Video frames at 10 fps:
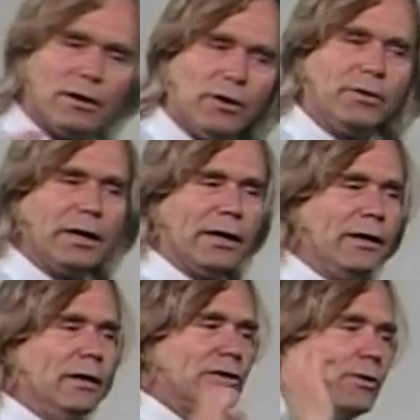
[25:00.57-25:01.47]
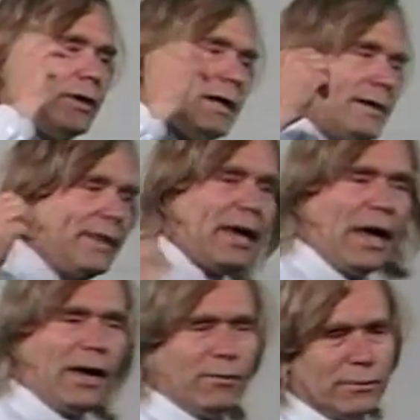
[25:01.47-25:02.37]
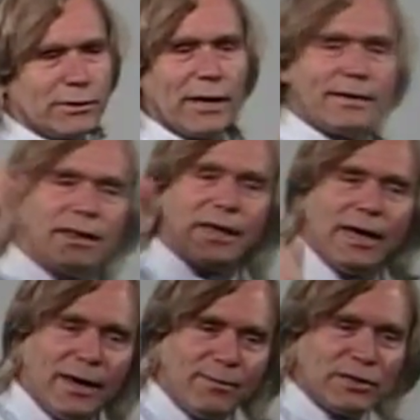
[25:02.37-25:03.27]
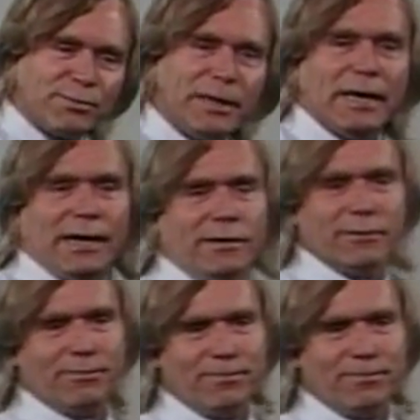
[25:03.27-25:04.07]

Okay, so we need the games. Let the games begin.